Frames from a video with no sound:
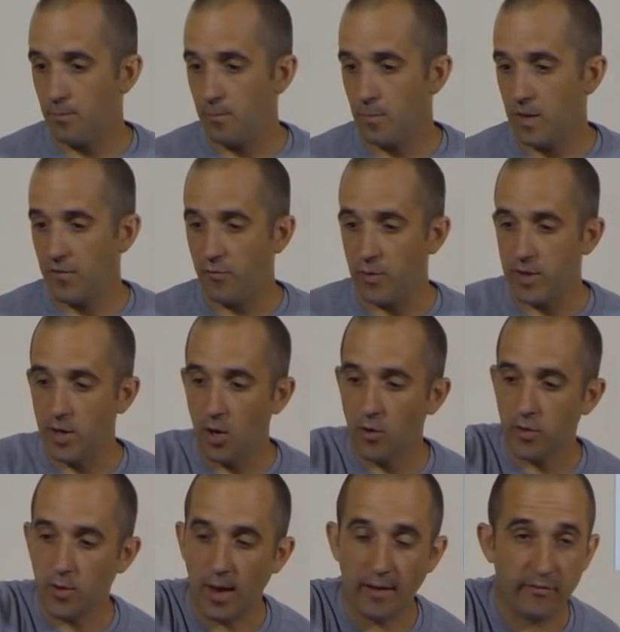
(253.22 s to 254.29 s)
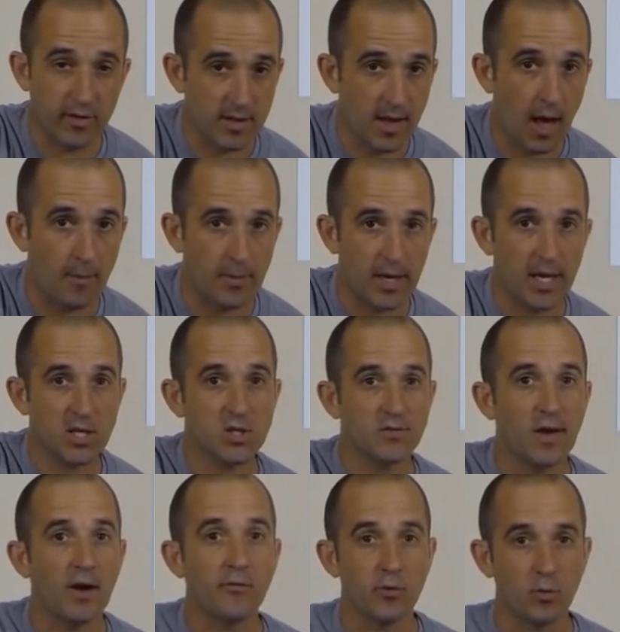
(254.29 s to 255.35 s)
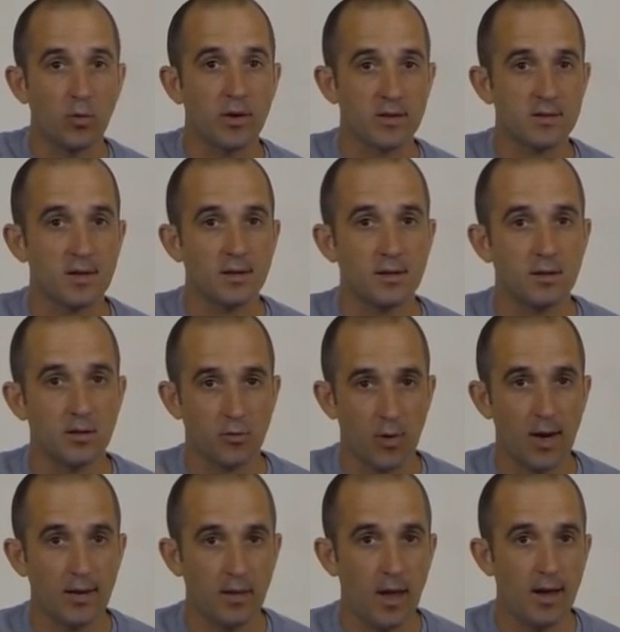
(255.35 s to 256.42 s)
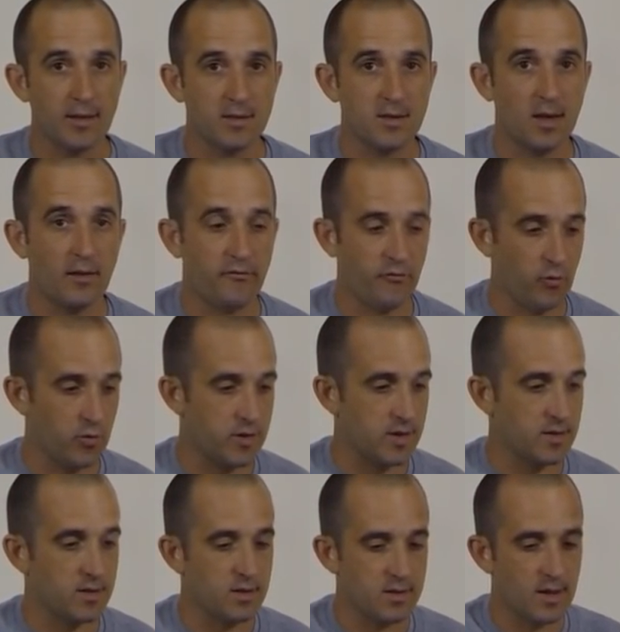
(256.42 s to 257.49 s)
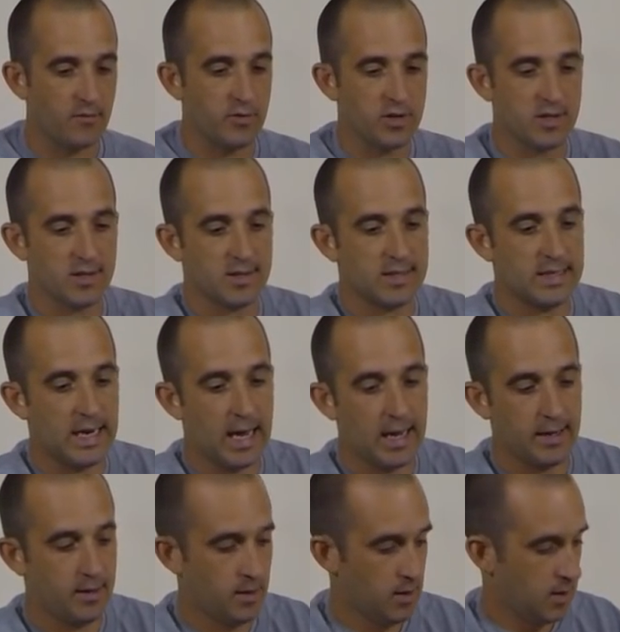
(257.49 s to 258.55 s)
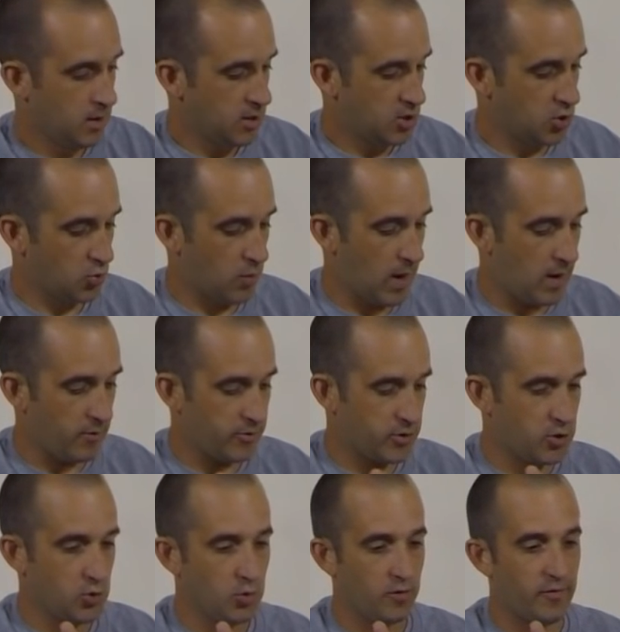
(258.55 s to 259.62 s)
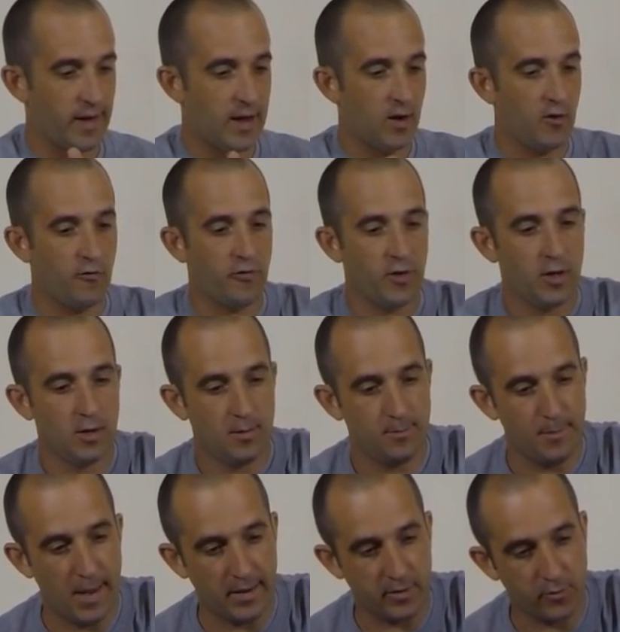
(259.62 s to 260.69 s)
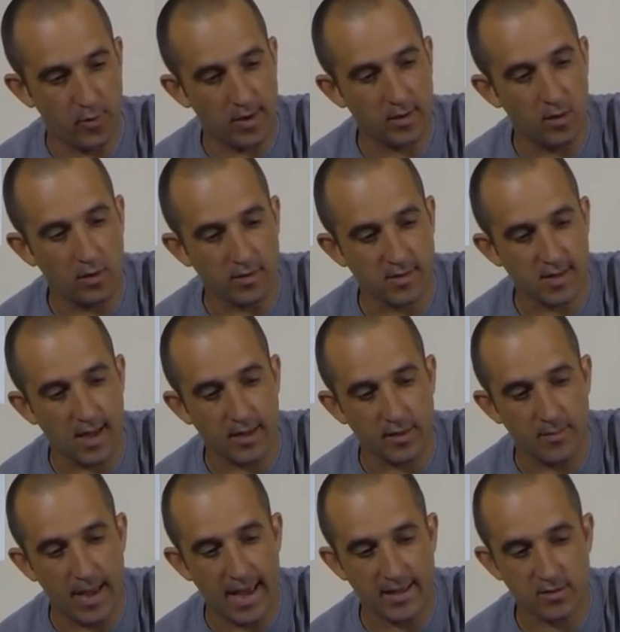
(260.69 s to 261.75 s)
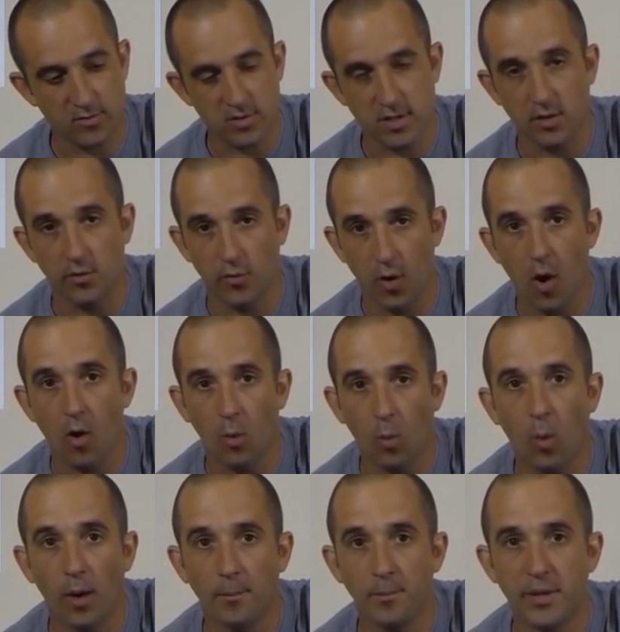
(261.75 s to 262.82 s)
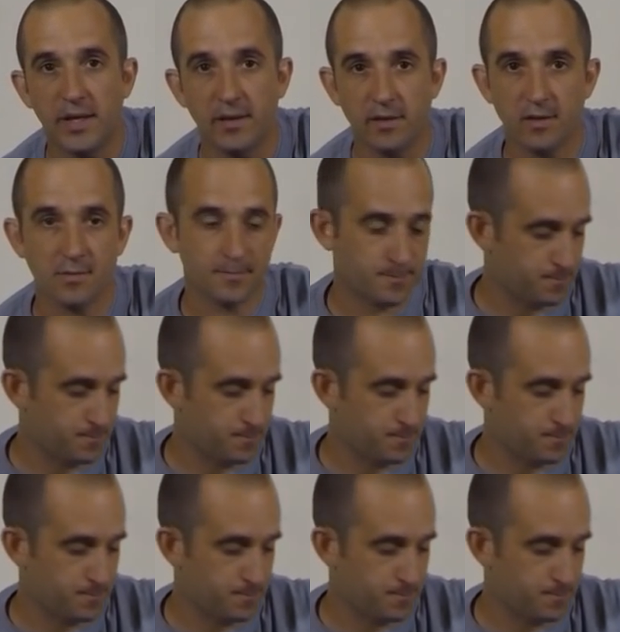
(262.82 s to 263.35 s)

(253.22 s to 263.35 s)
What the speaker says: if we know that you have this combination valve, we'd want to send you the right line set for 67 to 69 to route to a valve mounted right alongside the master cylinder all in one piece.